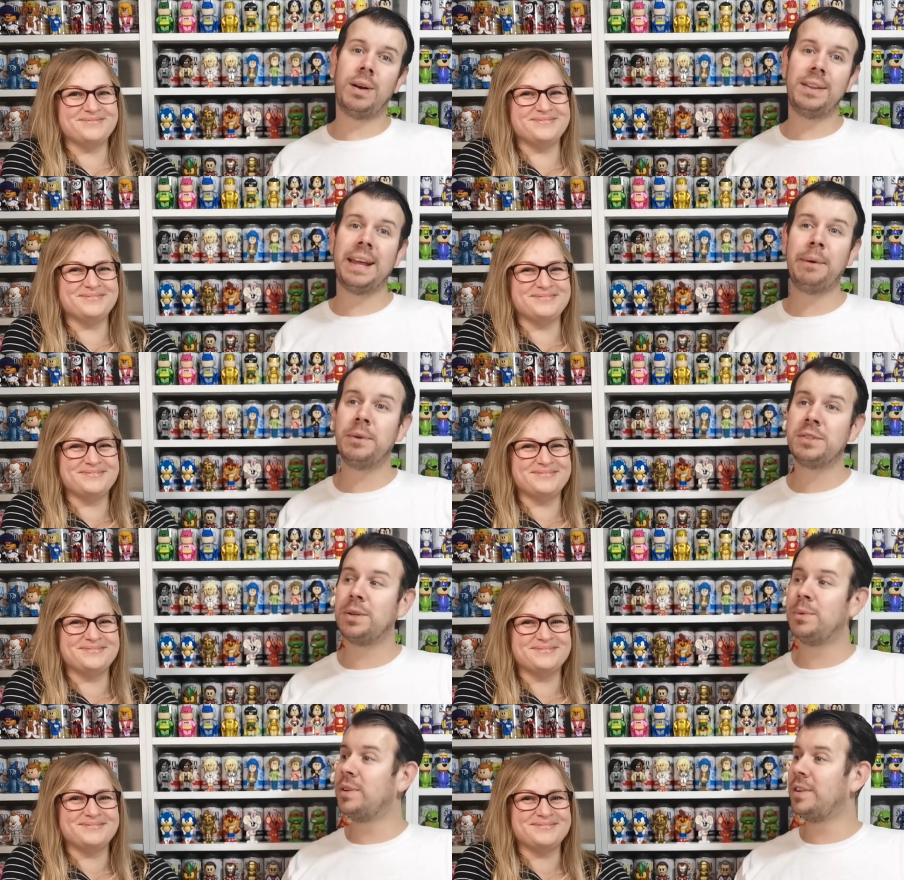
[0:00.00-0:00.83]
Speaker 1: One day we'll
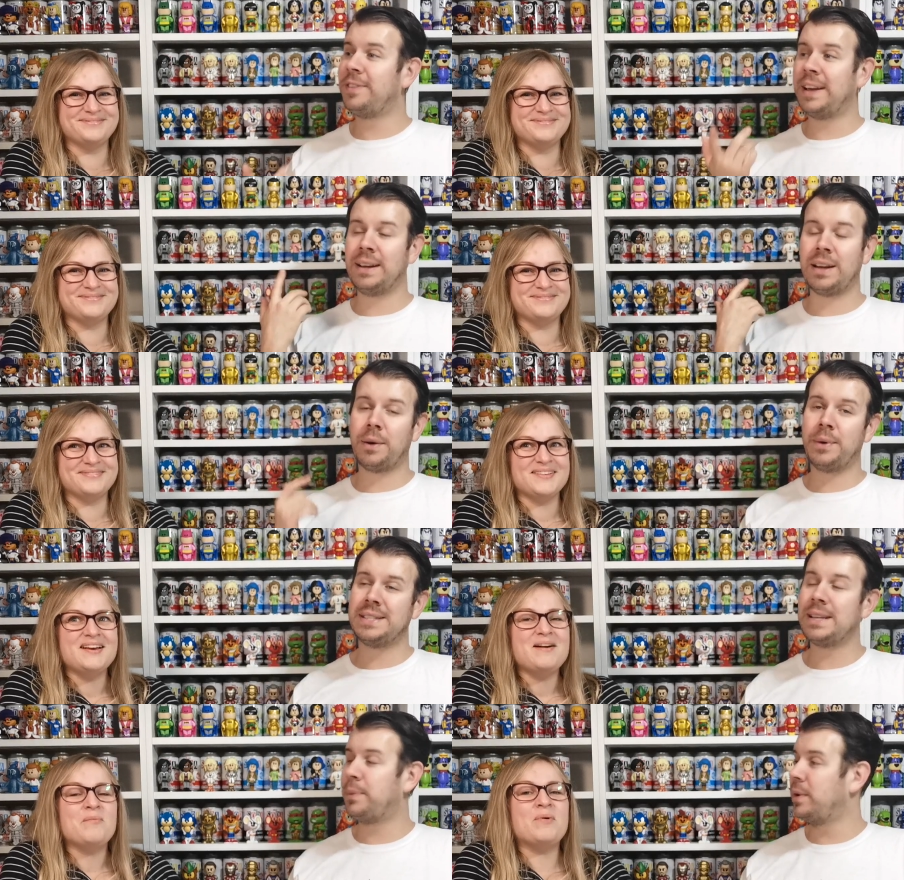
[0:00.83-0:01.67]
do a thing, like
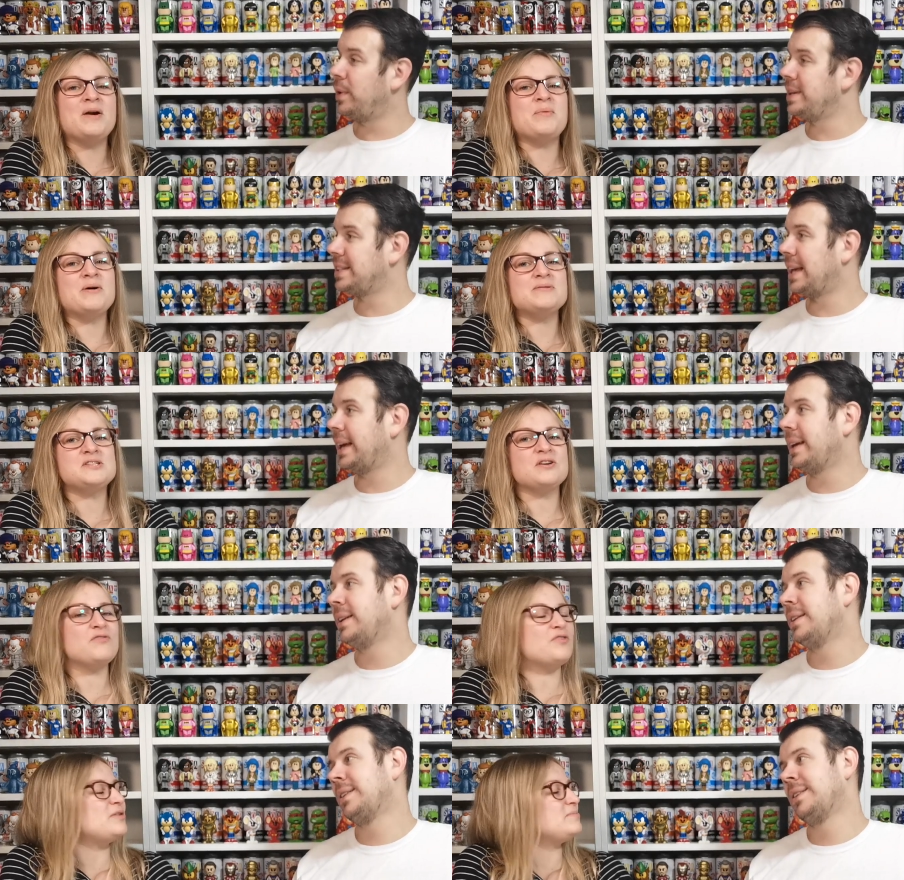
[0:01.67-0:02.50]
we said, we'll we always will say,
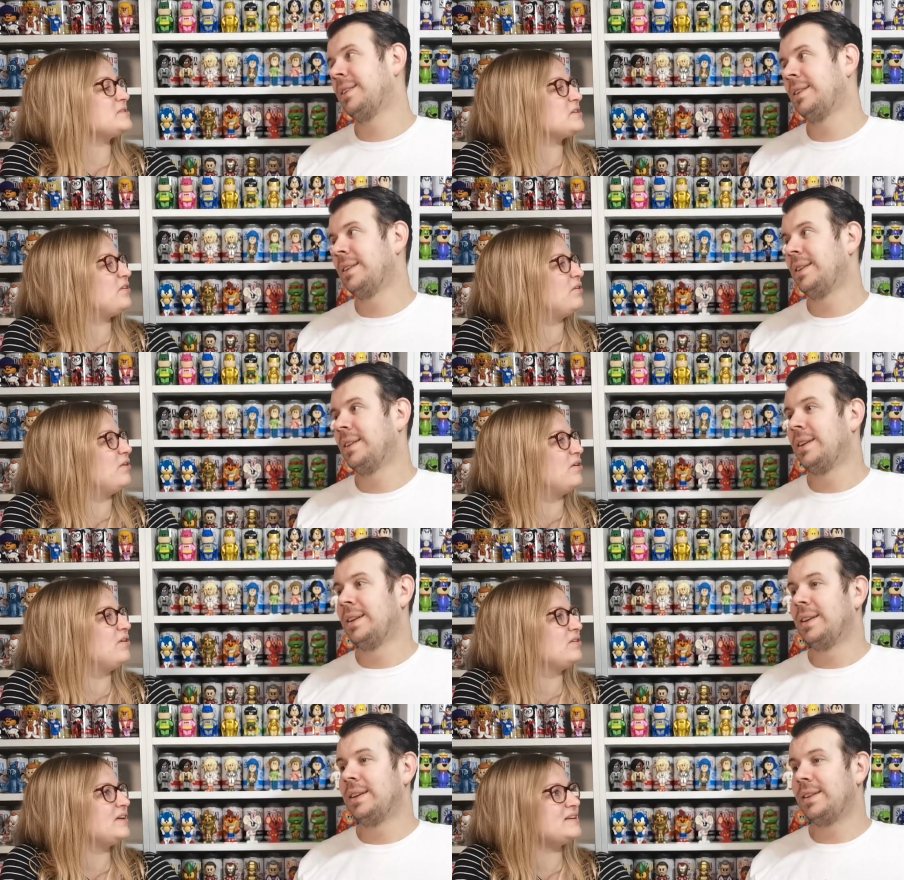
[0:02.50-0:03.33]
do a
Speaker 2: room
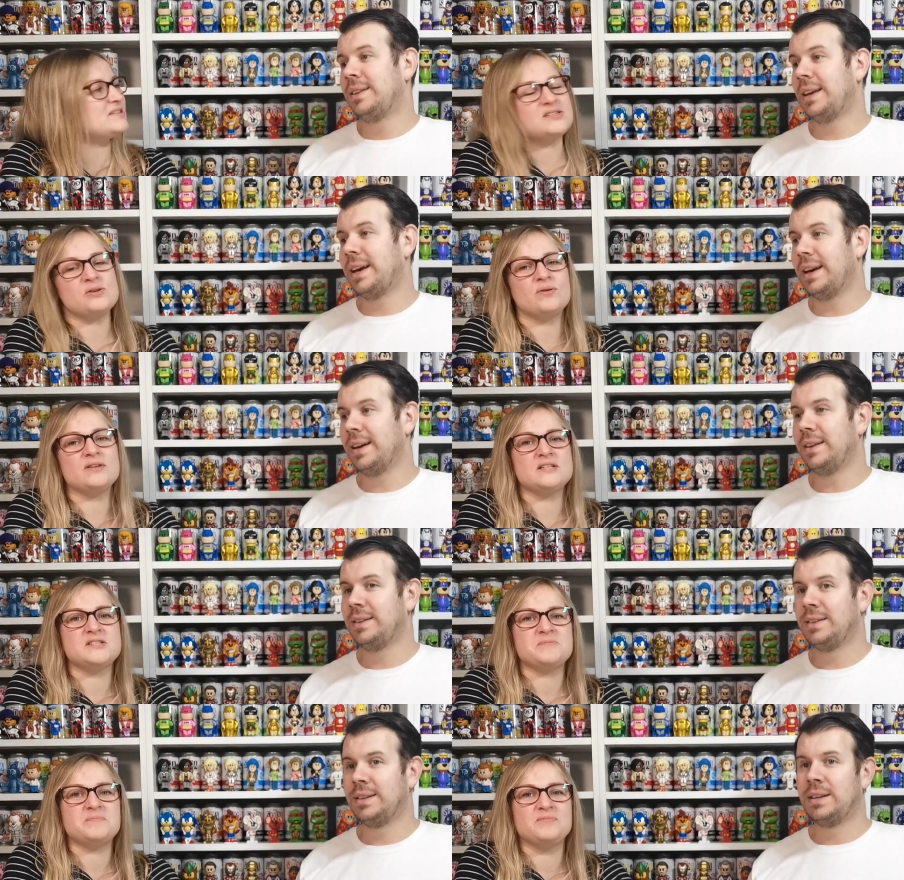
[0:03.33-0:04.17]
tour. Let's yeah. sort
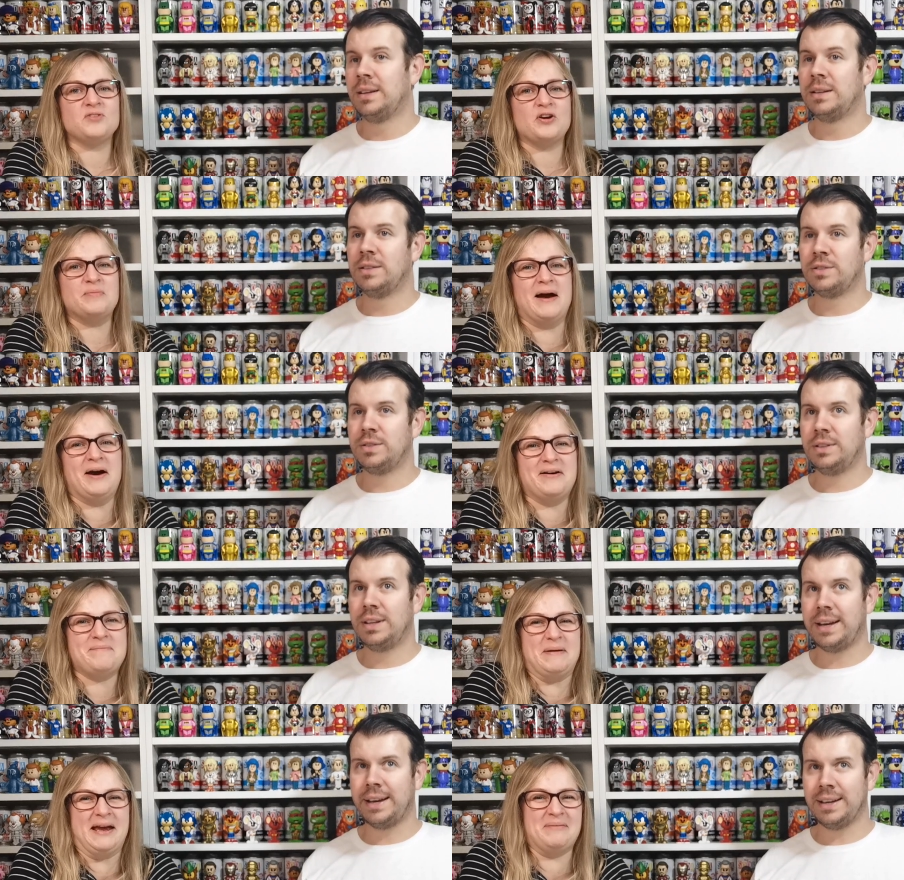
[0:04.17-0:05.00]
this room
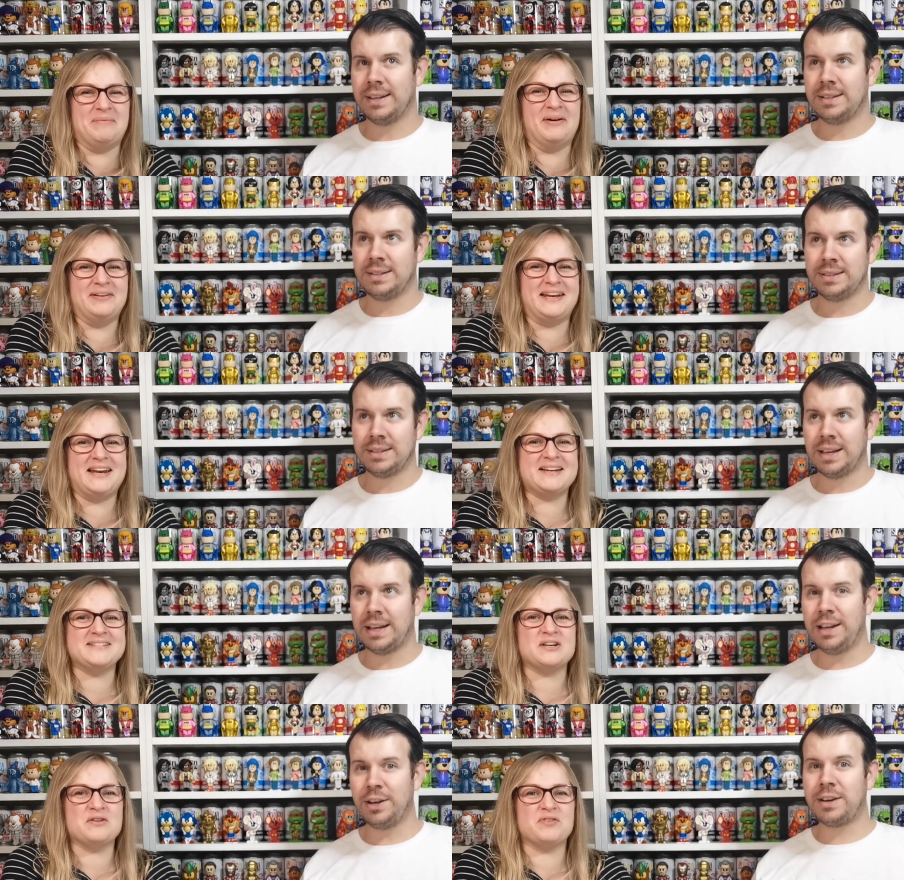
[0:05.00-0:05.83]
out a bit more, and then you
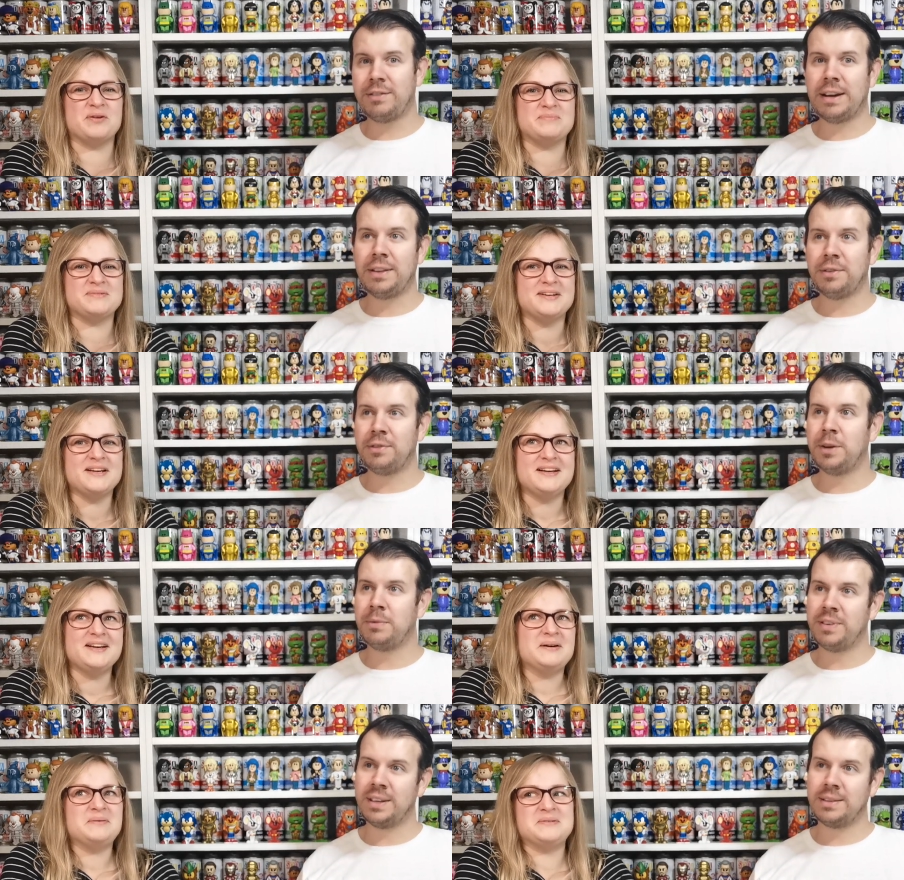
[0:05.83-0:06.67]
can I'll do look room, around the
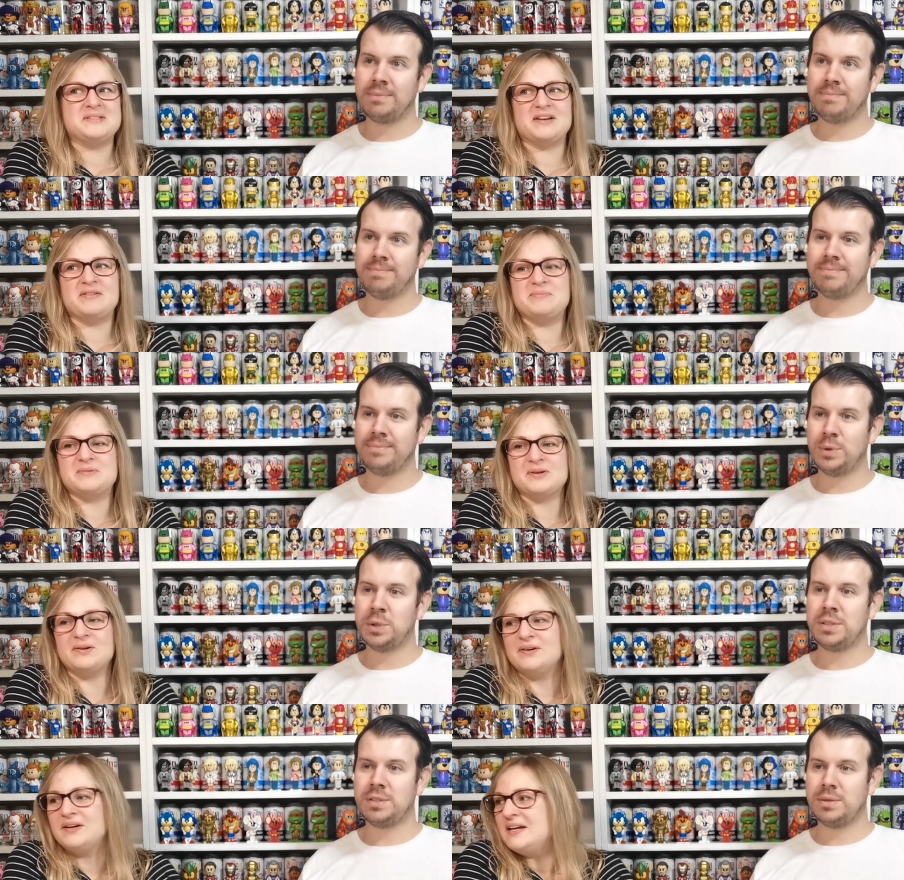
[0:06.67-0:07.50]
room thinking, we'll do a room
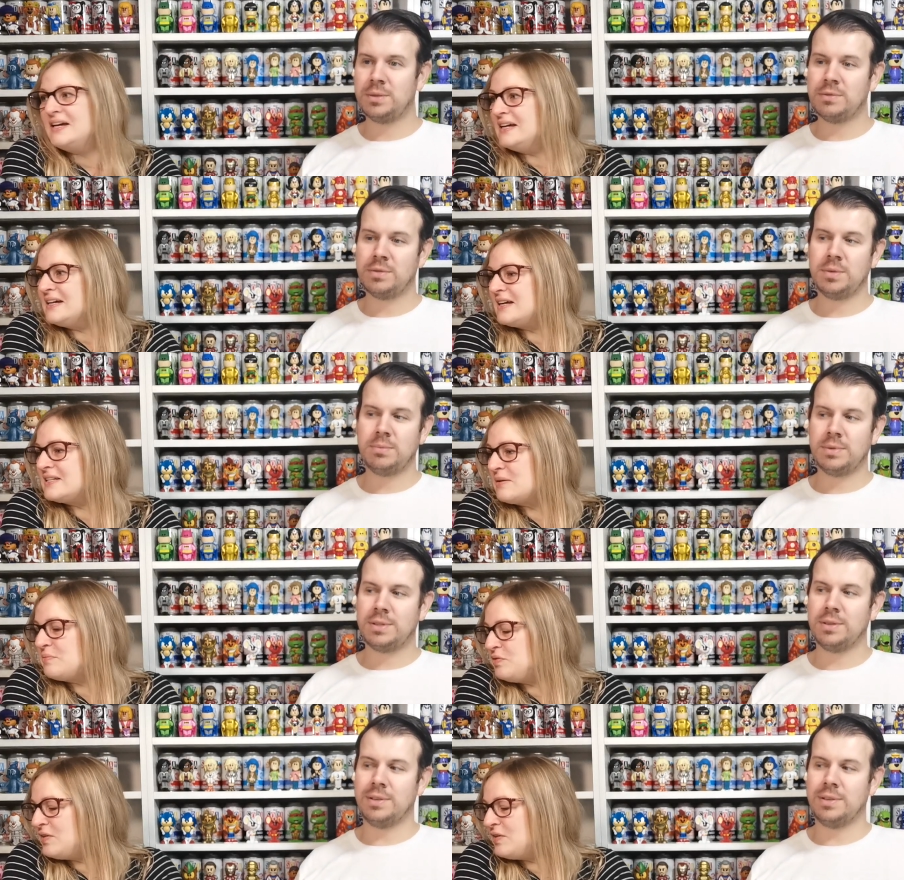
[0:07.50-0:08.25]
mm, tour. Because I'm